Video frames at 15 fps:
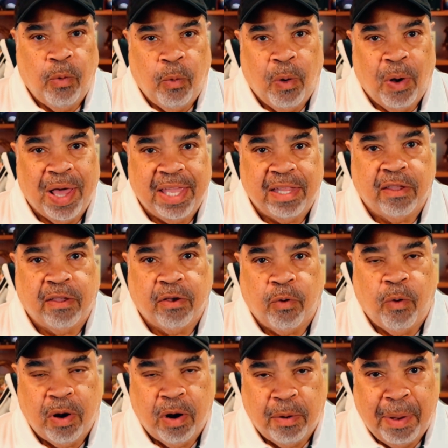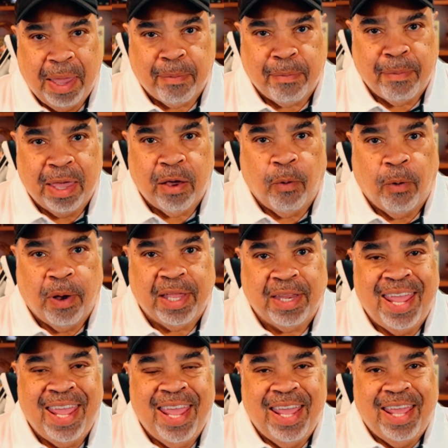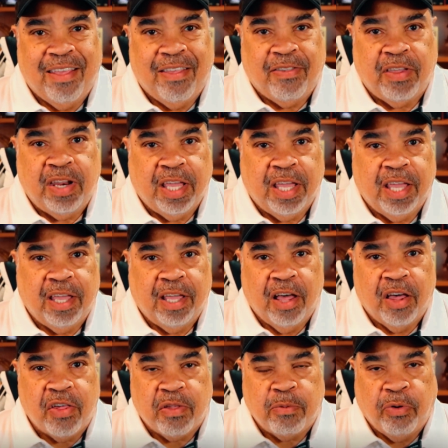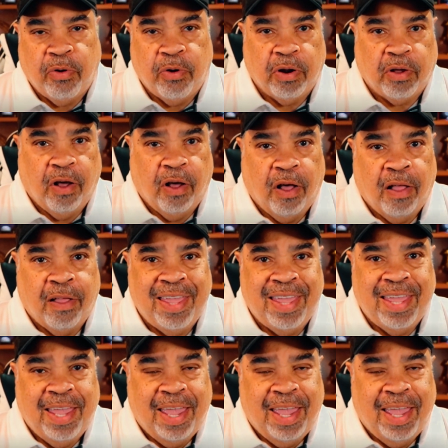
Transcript: White, quarterback Mike White, is in a concussion protocol,